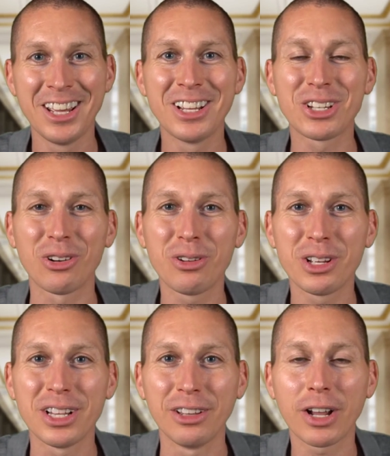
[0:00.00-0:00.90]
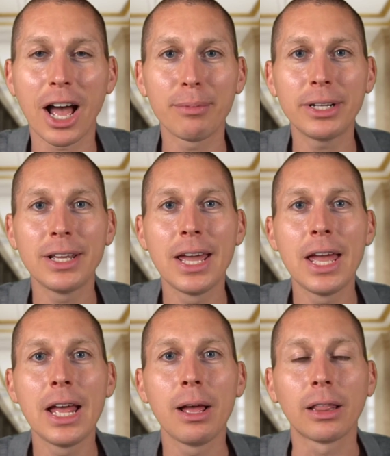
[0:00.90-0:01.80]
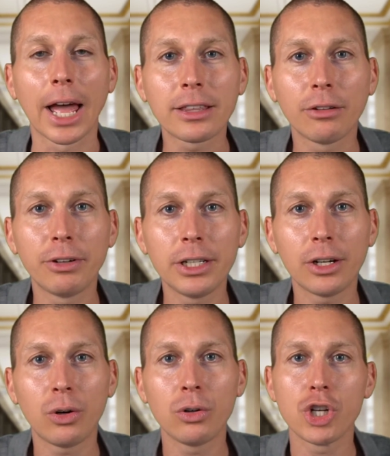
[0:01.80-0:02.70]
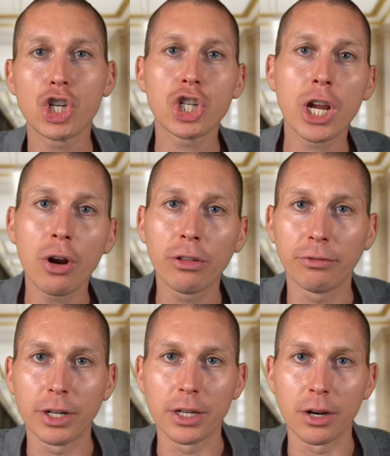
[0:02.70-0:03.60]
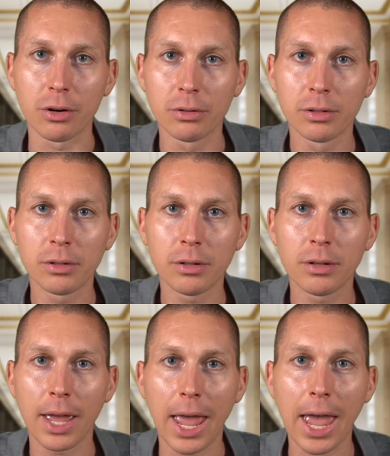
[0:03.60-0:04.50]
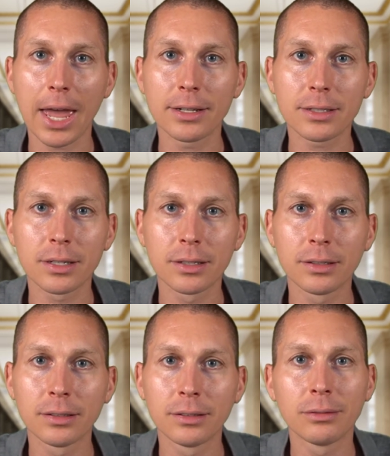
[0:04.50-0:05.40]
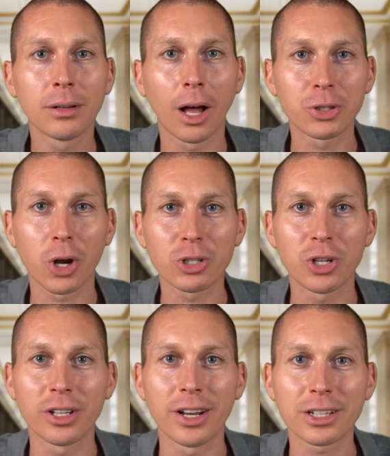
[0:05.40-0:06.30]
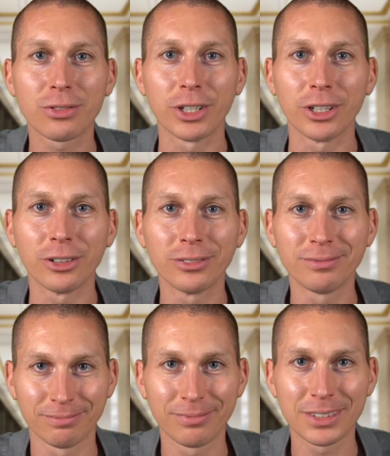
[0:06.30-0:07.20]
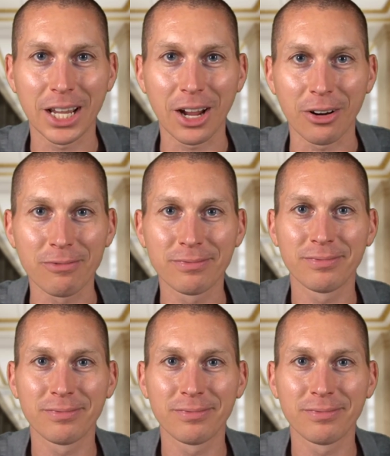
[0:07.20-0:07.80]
So leave a comment, like the video, share the video, and I'll talk to you in the next video. Take care.